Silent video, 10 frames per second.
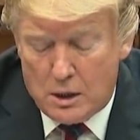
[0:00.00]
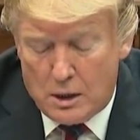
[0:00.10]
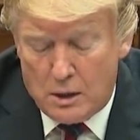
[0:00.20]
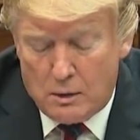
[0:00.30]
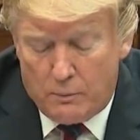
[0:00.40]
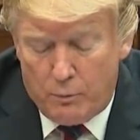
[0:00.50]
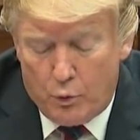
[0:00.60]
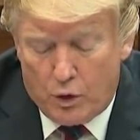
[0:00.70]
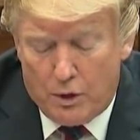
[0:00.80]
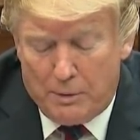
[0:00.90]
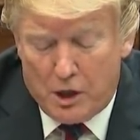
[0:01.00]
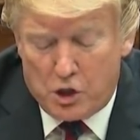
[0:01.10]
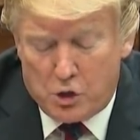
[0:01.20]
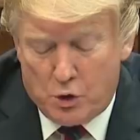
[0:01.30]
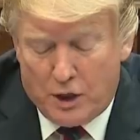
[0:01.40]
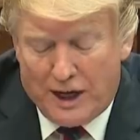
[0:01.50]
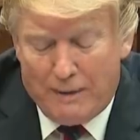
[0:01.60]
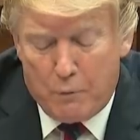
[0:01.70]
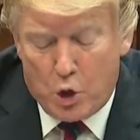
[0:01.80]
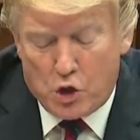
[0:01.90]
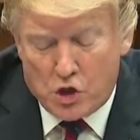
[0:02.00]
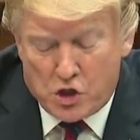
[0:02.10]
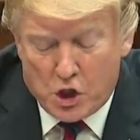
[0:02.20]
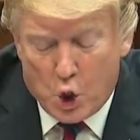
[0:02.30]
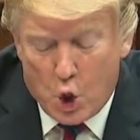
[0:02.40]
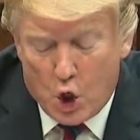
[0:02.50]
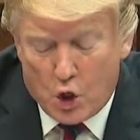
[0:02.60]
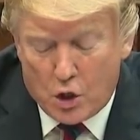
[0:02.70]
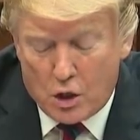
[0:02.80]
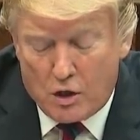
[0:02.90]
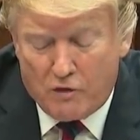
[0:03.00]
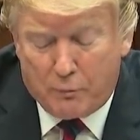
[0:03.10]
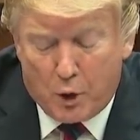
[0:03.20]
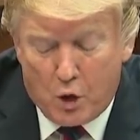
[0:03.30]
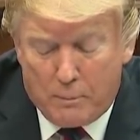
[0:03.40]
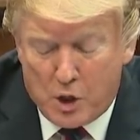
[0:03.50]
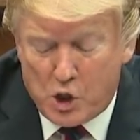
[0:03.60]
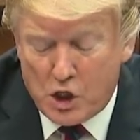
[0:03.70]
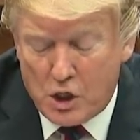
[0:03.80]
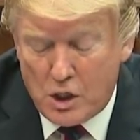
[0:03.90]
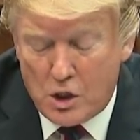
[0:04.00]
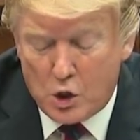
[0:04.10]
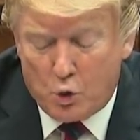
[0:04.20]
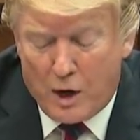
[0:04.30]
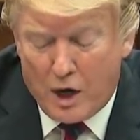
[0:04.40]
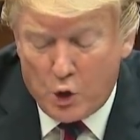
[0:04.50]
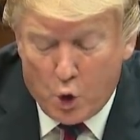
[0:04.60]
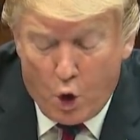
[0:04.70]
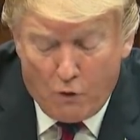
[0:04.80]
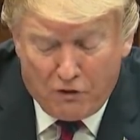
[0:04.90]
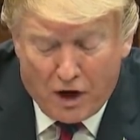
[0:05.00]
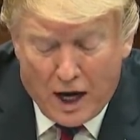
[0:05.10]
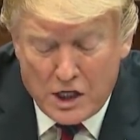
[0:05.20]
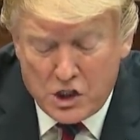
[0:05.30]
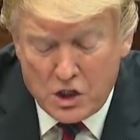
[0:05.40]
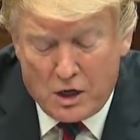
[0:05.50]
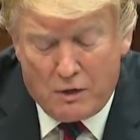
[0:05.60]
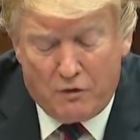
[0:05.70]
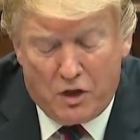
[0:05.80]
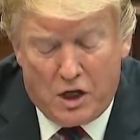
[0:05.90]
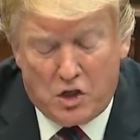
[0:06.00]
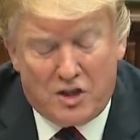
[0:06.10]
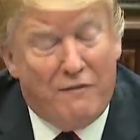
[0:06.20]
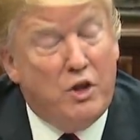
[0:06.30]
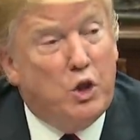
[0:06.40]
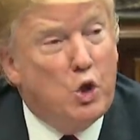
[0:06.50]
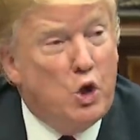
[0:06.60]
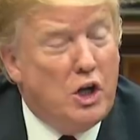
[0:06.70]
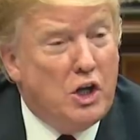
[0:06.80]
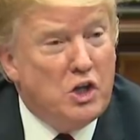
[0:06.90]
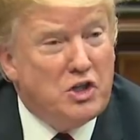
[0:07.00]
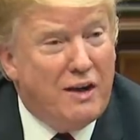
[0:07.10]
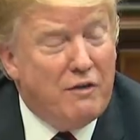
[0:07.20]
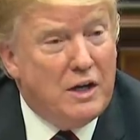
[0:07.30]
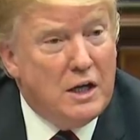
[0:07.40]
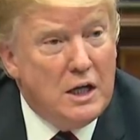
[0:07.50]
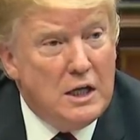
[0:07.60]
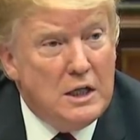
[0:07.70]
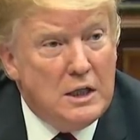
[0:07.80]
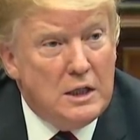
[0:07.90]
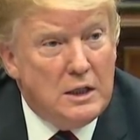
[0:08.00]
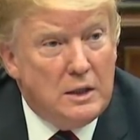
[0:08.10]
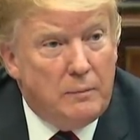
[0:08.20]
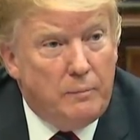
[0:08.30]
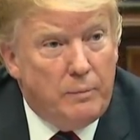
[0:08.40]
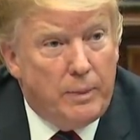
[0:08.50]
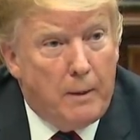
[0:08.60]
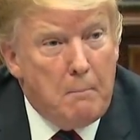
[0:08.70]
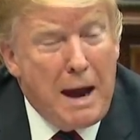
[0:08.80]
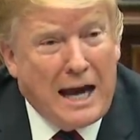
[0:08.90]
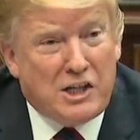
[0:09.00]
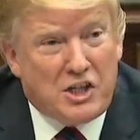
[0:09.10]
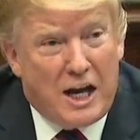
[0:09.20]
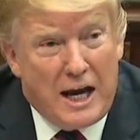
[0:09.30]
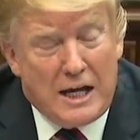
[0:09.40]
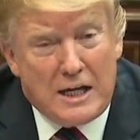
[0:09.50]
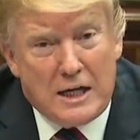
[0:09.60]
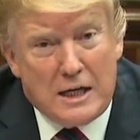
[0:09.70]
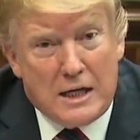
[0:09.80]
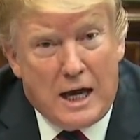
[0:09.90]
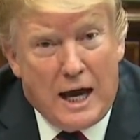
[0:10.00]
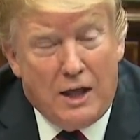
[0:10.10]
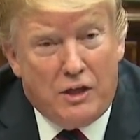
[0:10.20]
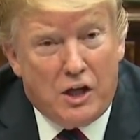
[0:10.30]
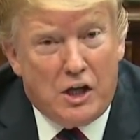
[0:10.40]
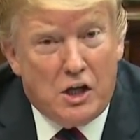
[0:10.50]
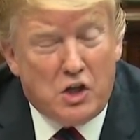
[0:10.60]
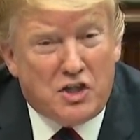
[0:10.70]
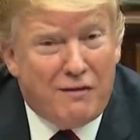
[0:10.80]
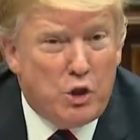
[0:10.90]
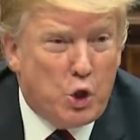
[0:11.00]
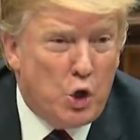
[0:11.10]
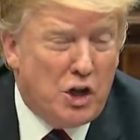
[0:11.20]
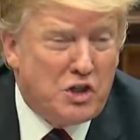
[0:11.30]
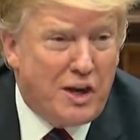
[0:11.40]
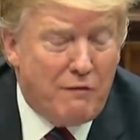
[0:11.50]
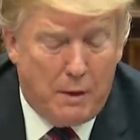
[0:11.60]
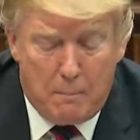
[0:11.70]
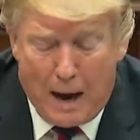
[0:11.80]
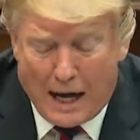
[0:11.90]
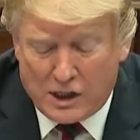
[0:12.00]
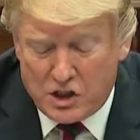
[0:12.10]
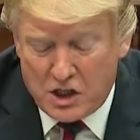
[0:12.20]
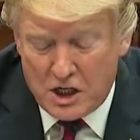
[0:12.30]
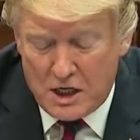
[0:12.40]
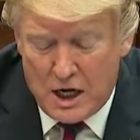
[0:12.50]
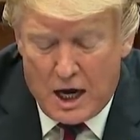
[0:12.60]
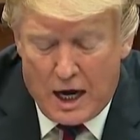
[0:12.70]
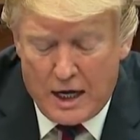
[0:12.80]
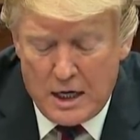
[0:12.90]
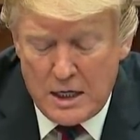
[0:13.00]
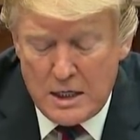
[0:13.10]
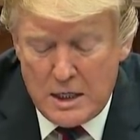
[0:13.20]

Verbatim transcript: Uh, we're going to be issuing an emergency order of prohibition to ground all flights of the 737 MAX 8 and the 737 MAX 9